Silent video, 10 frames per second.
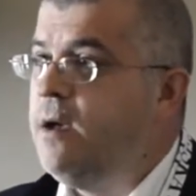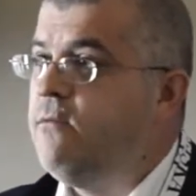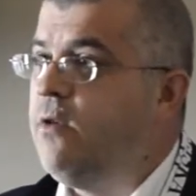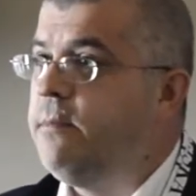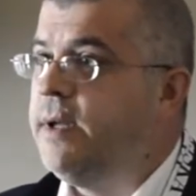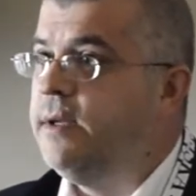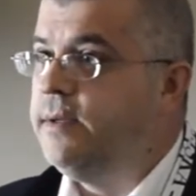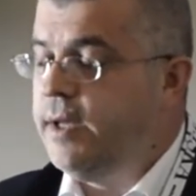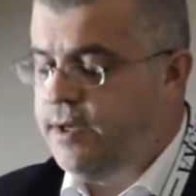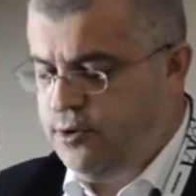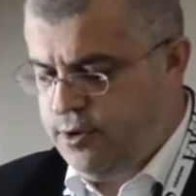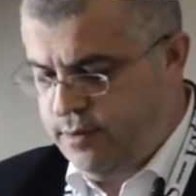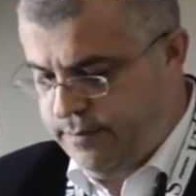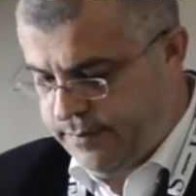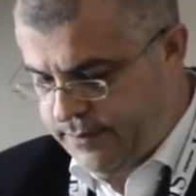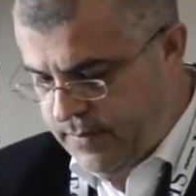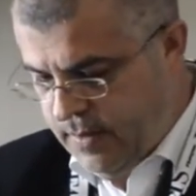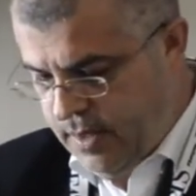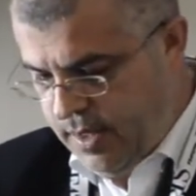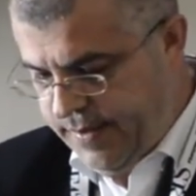for meditation,
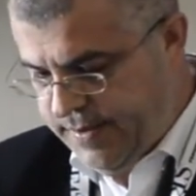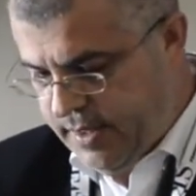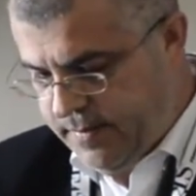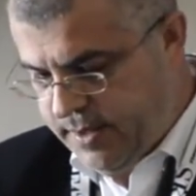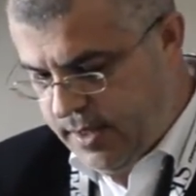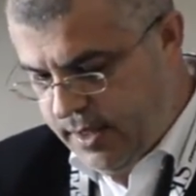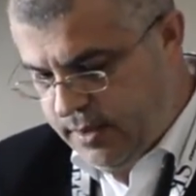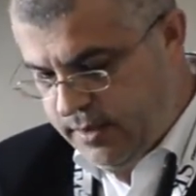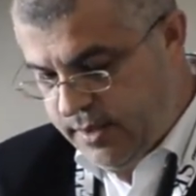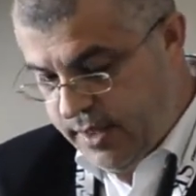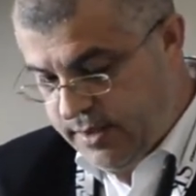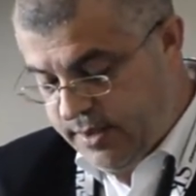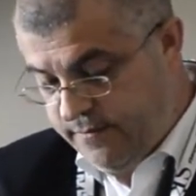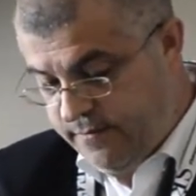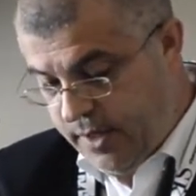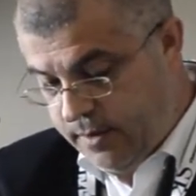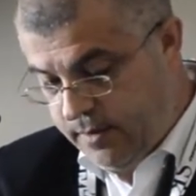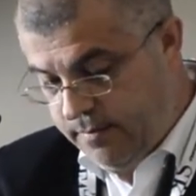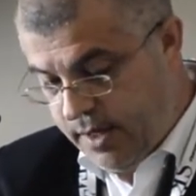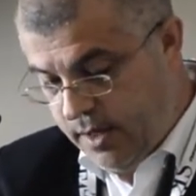and some selected texts
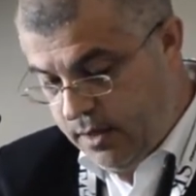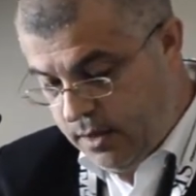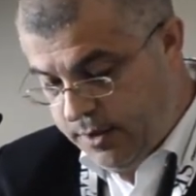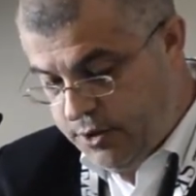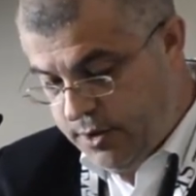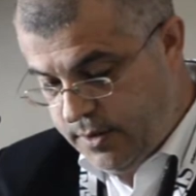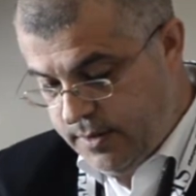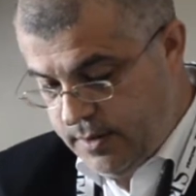written by Origen,